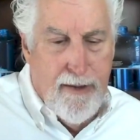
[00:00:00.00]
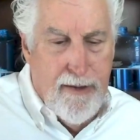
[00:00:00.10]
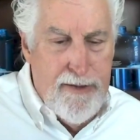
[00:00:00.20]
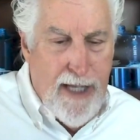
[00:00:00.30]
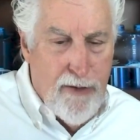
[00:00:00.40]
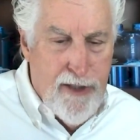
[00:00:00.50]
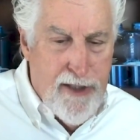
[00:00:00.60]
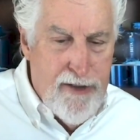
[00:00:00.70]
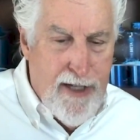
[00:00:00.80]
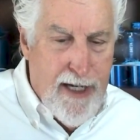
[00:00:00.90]
San Jose
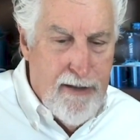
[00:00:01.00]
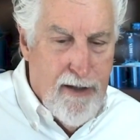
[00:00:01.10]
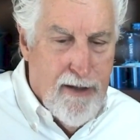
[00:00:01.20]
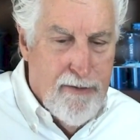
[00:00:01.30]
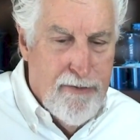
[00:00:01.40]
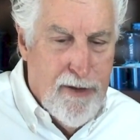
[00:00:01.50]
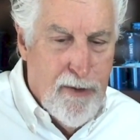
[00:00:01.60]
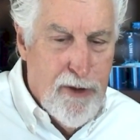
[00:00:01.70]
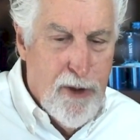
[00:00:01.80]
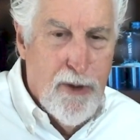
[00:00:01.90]
State a few
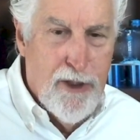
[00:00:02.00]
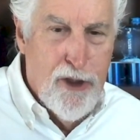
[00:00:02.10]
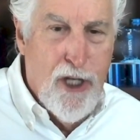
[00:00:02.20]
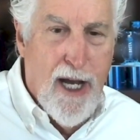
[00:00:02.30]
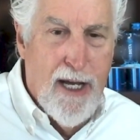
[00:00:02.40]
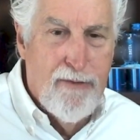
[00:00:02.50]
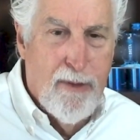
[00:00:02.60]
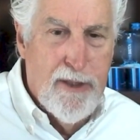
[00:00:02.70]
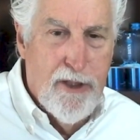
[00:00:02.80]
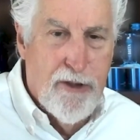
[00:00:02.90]
units shy
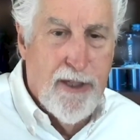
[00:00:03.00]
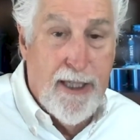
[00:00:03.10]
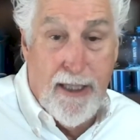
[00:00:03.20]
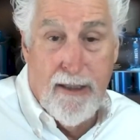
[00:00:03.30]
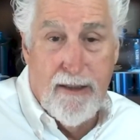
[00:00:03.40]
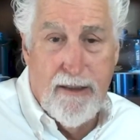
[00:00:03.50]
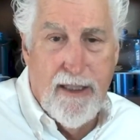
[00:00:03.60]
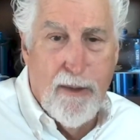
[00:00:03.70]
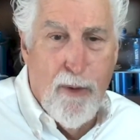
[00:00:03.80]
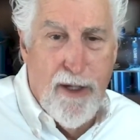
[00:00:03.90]
from a degree.
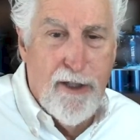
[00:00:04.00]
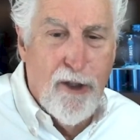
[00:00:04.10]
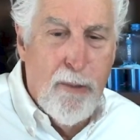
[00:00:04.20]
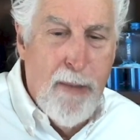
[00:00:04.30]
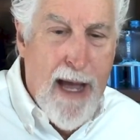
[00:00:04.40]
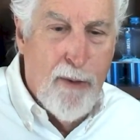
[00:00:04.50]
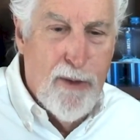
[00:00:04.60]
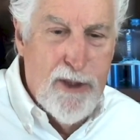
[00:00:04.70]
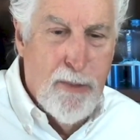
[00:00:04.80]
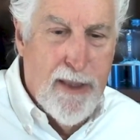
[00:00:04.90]
And I wanted to go back
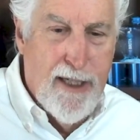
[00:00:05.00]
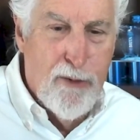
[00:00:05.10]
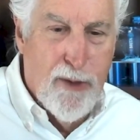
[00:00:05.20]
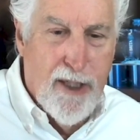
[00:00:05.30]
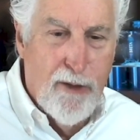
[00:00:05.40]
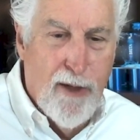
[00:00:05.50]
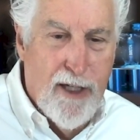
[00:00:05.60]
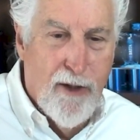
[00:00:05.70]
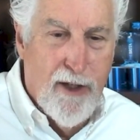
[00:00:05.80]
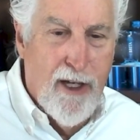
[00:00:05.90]
once my kids were getting ready
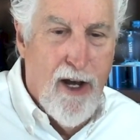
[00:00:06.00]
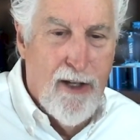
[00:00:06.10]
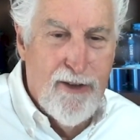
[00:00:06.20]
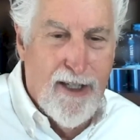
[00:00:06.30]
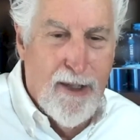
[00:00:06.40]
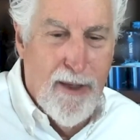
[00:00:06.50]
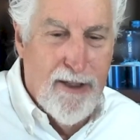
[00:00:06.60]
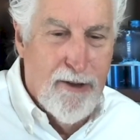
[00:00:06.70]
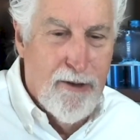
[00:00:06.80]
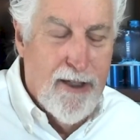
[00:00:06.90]
to go to college to get my
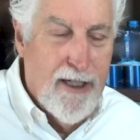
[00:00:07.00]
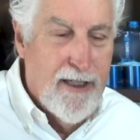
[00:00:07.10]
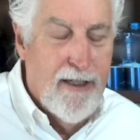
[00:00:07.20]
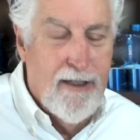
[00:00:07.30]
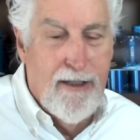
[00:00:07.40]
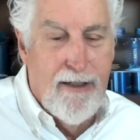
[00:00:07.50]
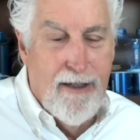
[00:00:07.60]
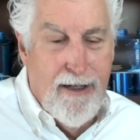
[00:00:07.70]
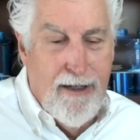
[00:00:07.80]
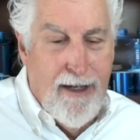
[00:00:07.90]
degree. And
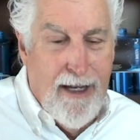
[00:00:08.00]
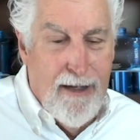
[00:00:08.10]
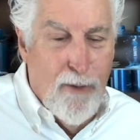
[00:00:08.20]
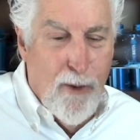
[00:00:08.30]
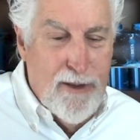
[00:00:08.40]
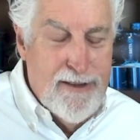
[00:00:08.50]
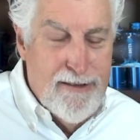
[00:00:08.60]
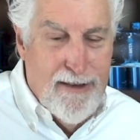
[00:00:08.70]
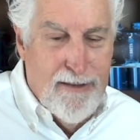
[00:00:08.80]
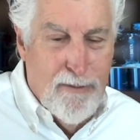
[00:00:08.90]
of
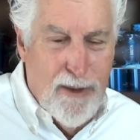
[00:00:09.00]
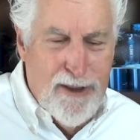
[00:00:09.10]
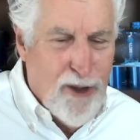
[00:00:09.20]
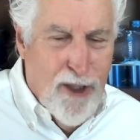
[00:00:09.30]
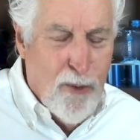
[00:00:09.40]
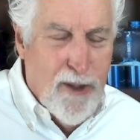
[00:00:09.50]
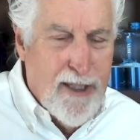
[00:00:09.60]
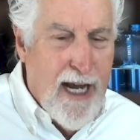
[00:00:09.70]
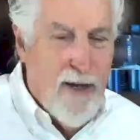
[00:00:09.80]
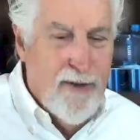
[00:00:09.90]
course, it wasn't going to work
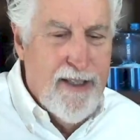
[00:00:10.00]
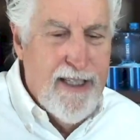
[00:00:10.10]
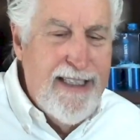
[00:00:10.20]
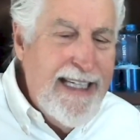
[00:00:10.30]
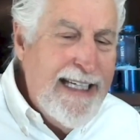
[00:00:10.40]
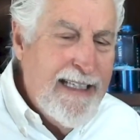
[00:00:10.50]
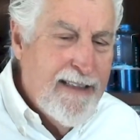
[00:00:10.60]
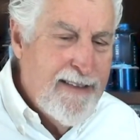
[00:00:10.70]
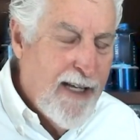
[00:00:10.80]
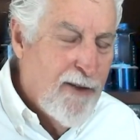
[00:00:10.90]
out. And the dean of
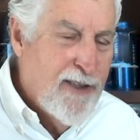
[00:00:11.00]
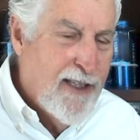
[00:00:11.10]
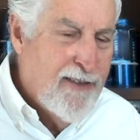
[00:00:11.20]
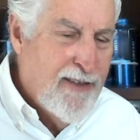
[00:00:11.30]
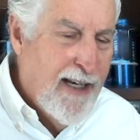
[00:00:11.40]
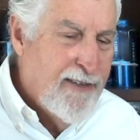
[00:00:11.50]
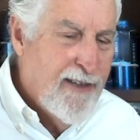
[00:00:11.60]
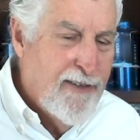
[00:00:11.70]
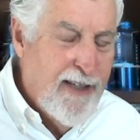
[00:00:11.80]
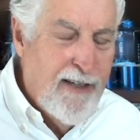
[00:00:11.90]
San Jose State
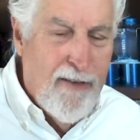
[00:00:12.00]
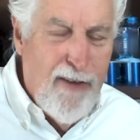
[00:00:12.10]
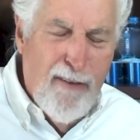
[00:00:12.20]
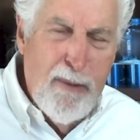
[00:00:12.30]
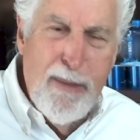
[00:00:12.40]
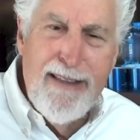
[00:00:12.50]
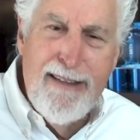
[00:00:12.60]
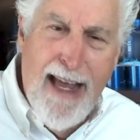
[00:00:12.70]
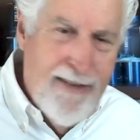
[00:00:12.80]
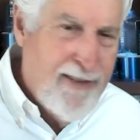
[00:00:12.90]
said, Steve, have you ever been
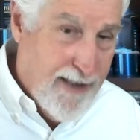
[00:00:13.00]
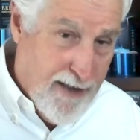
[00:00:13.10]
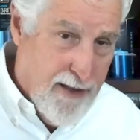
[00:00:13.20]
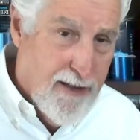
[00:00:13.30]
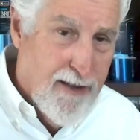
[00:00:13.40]
tested